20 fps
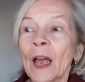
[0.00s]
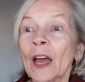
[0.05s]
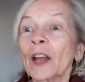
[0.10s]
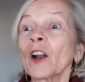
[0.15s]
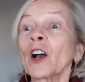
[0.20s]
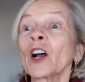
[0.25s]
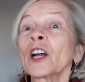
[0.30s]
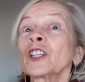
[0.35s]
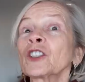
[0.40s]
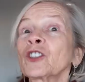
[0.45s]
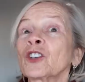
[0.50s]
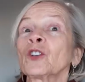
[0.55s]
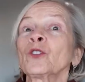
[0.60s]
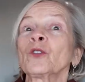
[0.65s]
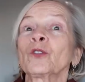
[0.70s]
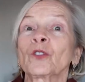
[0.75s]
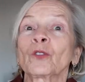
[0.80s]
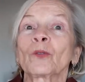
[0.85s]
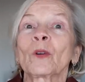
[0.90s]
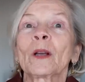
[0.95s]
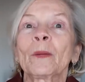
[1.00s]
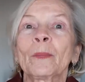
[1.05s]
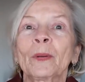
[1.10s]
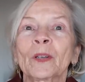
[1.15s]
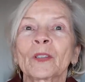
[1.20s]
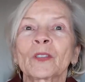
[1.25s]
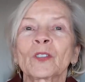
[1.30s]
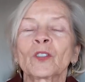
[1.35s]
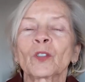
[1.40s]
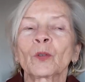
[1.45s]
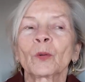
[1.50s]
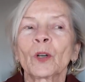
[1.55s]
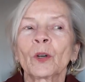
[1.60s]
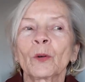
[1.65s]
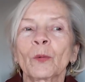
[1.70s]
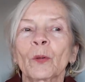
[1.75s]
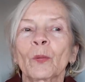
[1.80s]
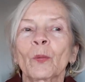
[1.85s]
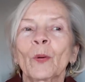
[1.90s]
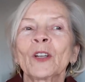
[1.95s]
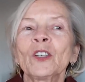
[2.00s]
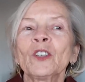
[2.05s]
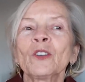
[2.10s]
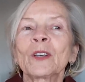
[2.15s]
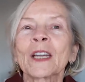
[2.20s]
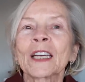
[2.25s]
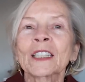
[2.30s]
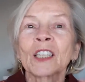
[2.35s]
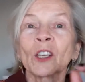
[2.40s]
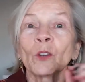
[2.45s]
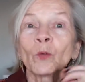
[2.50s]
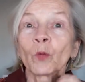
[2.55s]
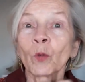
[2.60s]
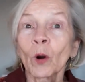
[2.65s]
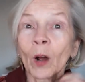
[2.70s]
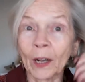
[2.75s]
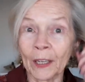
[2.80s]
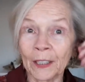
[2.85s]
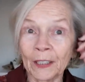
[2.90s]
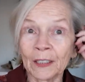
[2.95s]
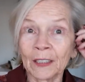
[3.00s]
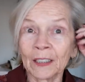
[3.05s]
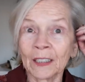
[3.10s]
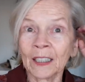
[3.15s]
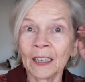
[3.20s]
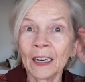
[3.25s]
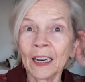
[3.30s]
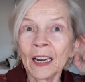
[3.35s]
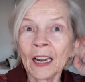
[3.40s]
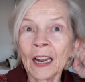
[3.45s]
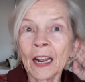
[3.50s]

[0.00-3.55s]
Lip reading: and I choose the right person to work with. When you get it right,